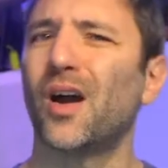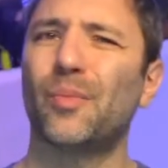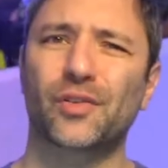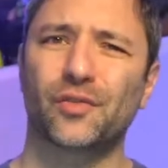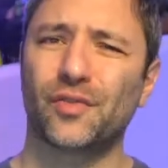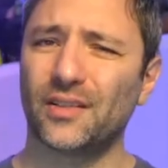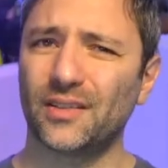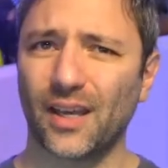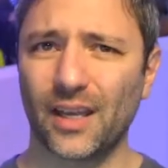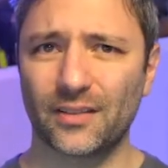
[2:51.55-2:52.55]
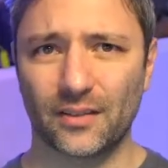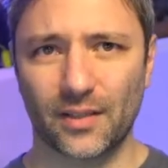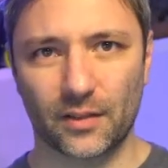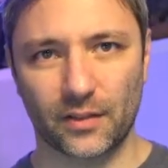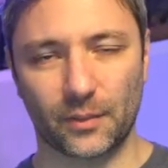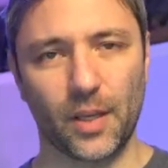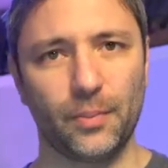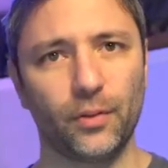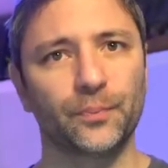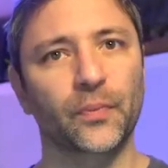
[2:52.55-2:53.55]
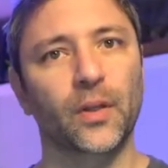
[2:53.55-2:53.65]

a bunch of fantastic people